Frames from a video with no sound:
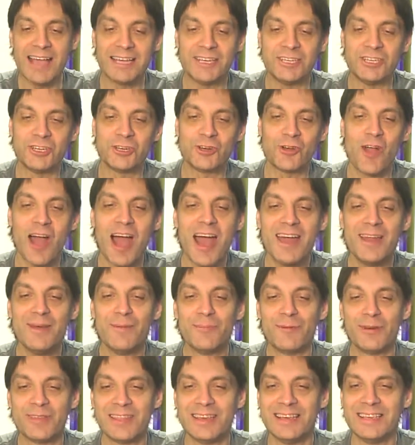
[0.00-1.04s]
I could try to
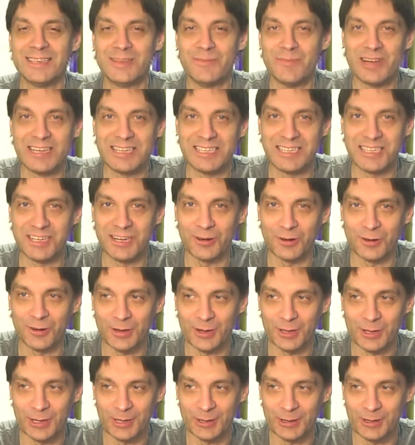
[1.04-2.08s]
put these in my
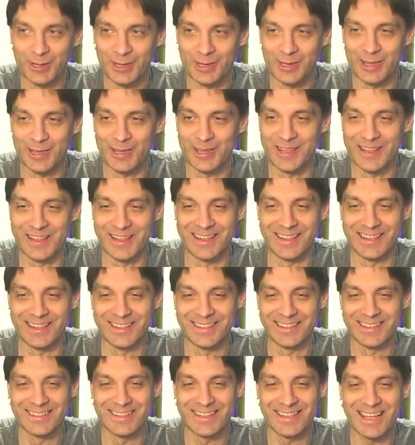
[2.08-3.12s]
cereal
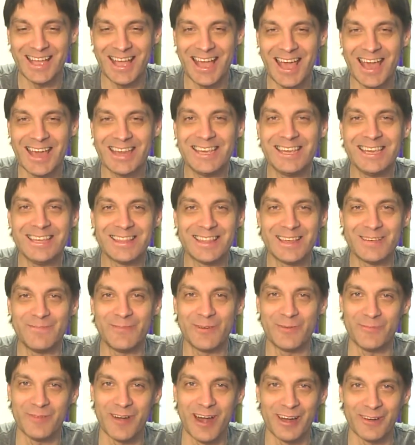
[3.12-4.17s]
and eat them for
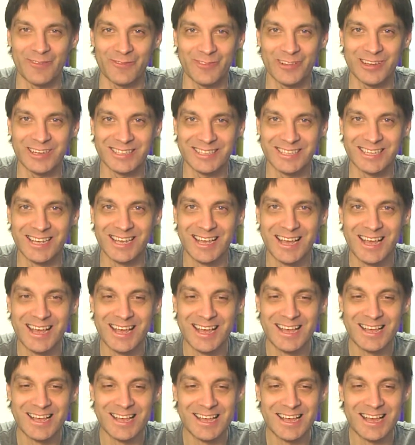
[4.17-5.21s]
breakfast.
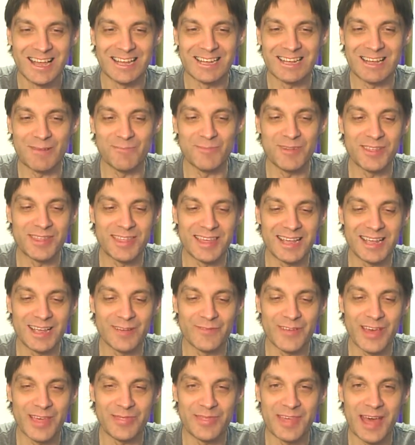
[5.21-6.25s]
Come to think
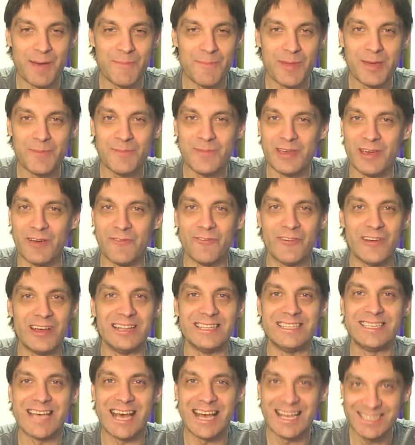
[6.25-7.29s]
of it, that may be a
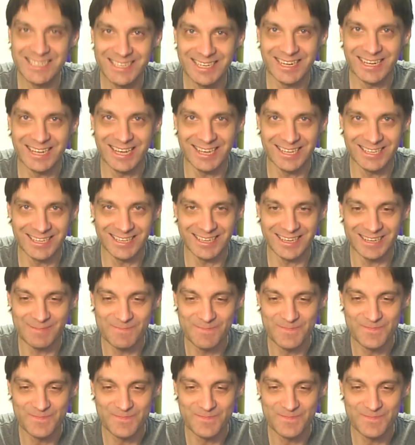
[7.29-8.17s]
fantastic idea.